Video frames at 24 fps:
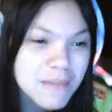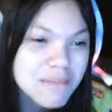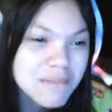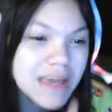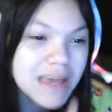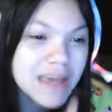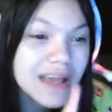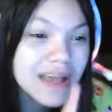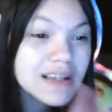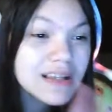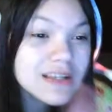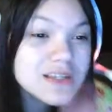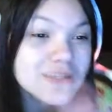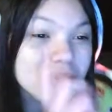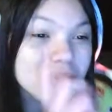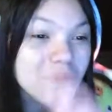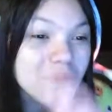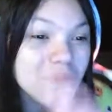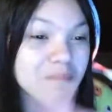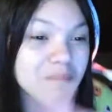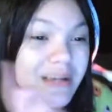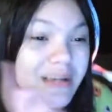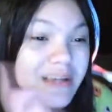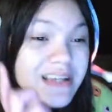Mail is
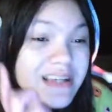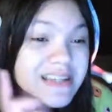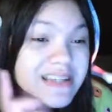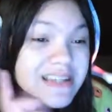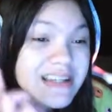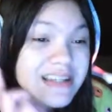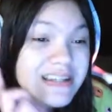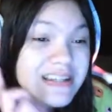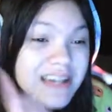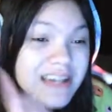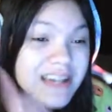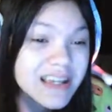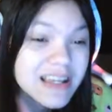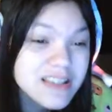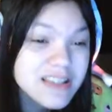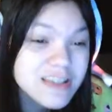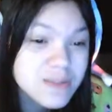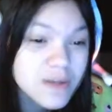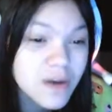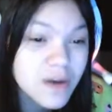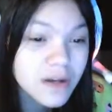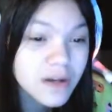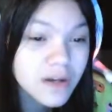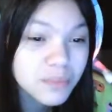what makes the
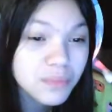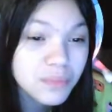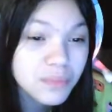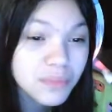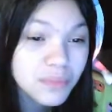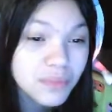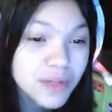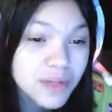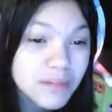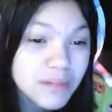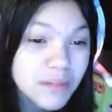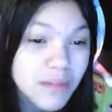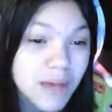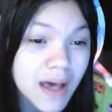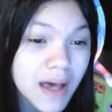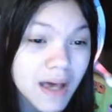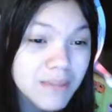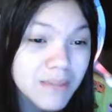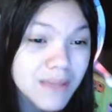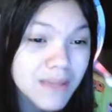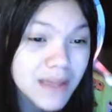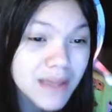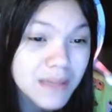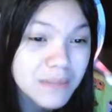intense bond between
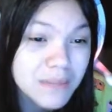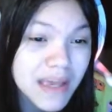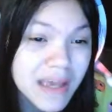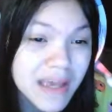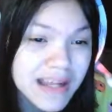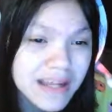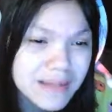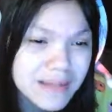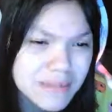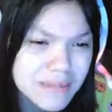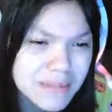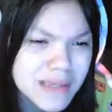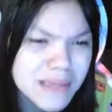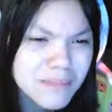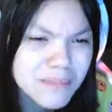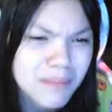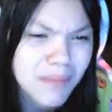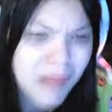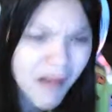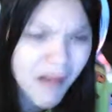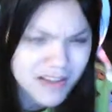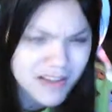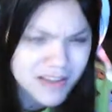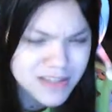my mailman and me
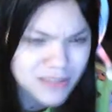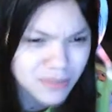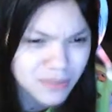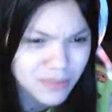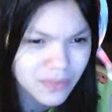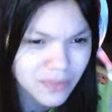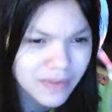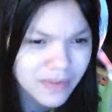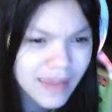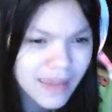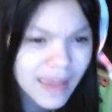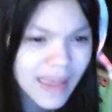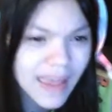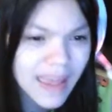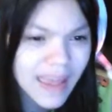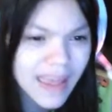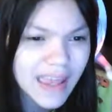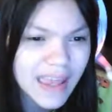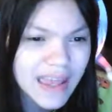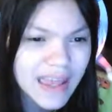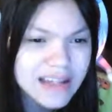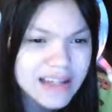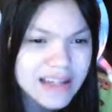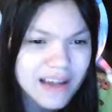possible.
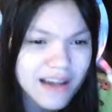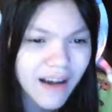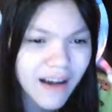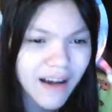And